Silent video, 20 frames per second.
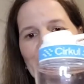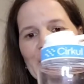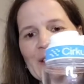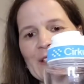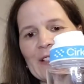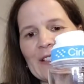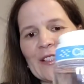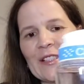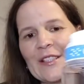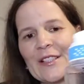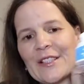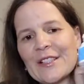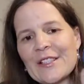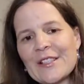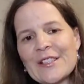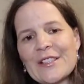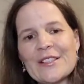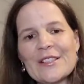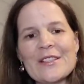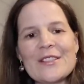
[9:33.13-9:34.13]

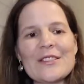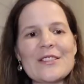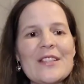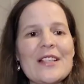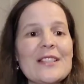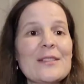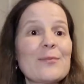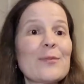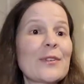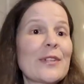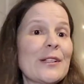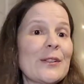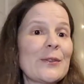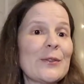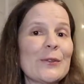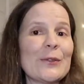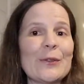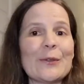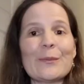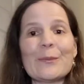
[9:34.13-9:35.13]
So that's pretty
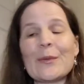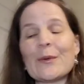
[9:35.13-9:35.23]
cool.